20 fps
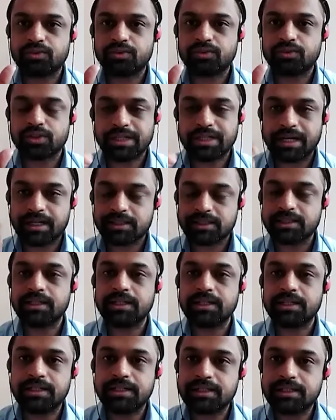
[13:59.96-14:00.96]
for statistical
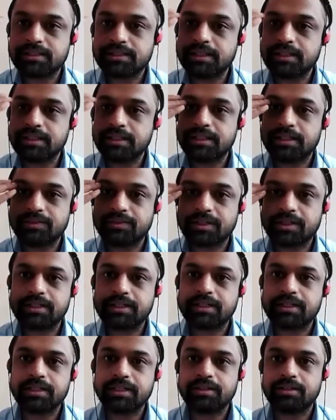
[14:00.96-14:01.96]
literacy in our
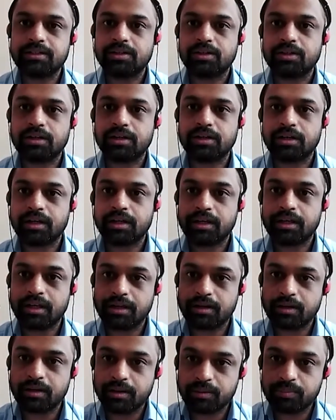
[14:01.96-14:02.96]
country? Uh,
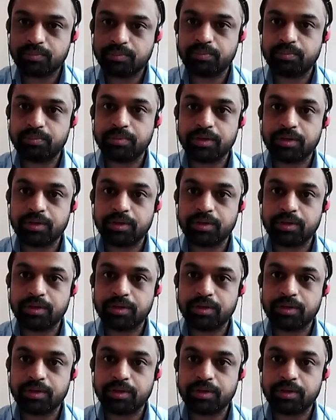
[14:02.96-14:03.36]
yeah. So